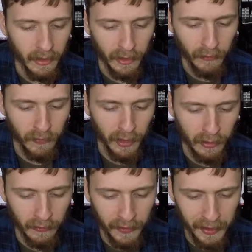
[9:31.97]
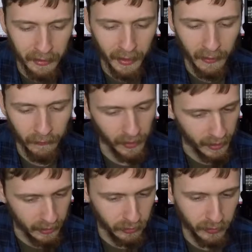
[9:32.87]
if those videos have
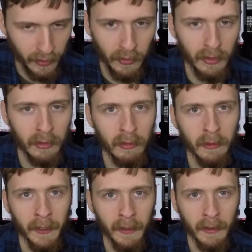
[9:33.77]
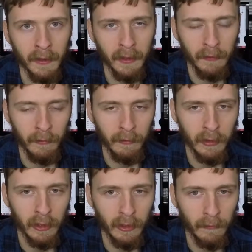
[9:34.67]
interest you, and if you
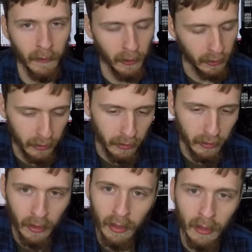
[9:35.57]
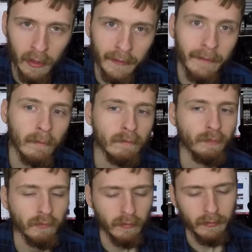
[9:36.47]
want to follow along,
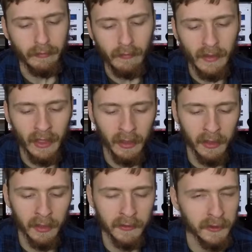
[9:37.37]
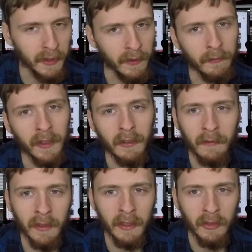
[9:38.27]
just feel
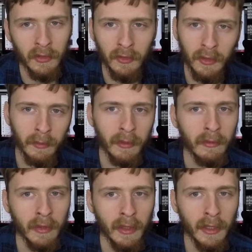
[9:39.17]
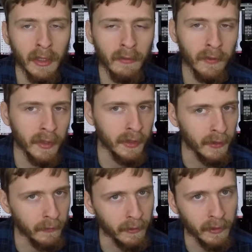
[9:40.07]
free to subscribe. And
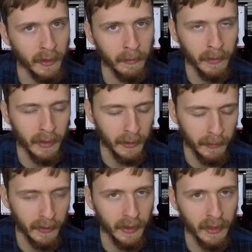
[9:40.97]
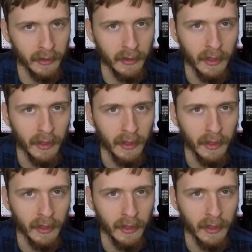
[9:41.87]
if you want to be up to date